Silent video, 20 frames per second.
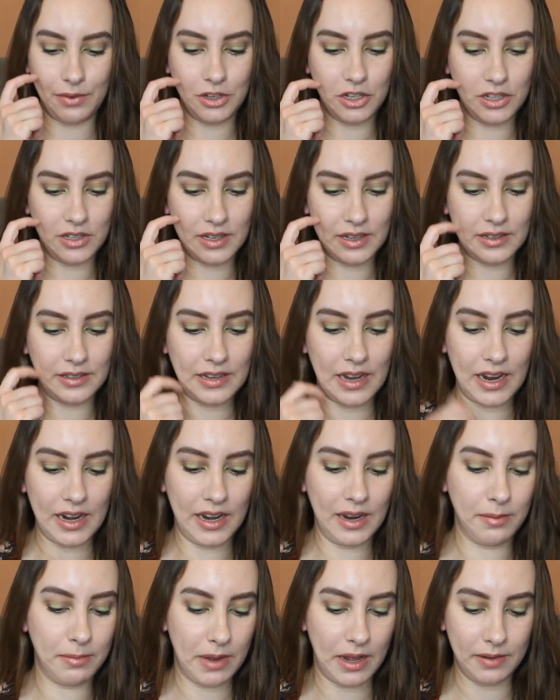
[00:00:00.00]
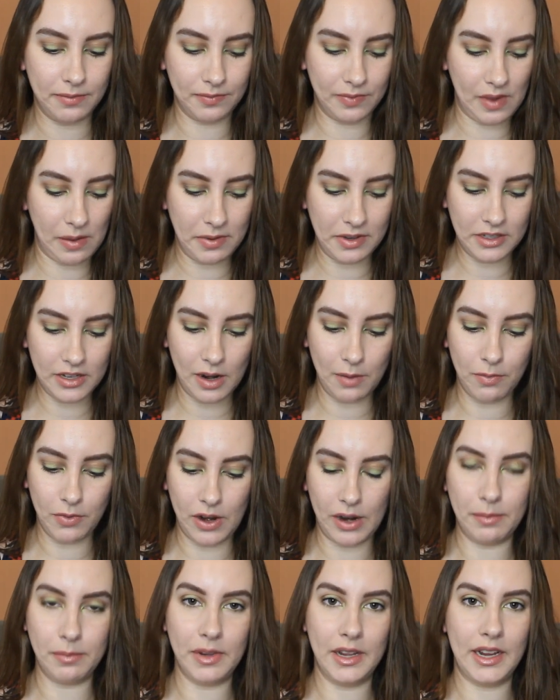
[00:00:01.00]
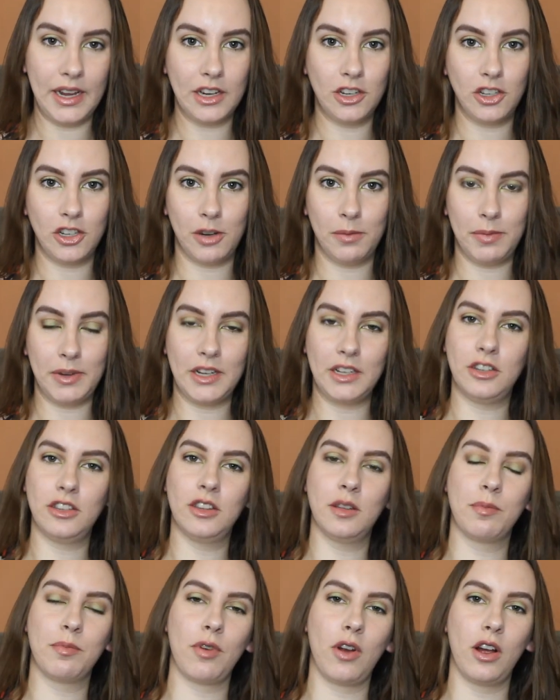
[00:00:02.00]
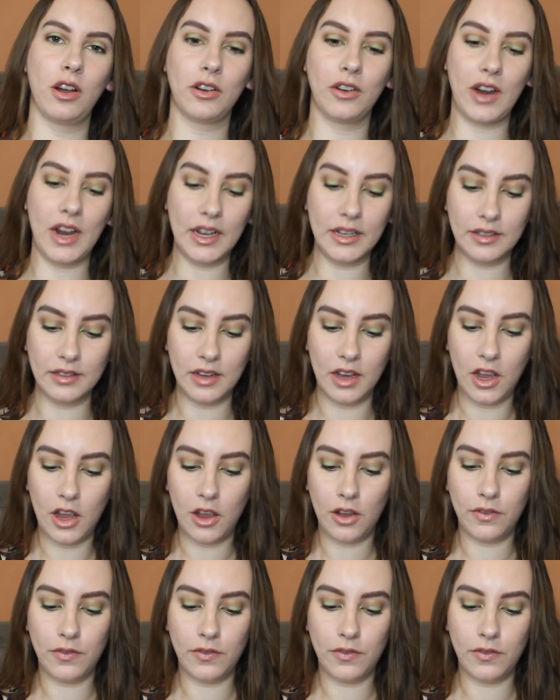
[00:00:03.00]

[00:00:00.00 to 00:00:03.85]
which is exciting, but let me stop rambling and jump into the progress.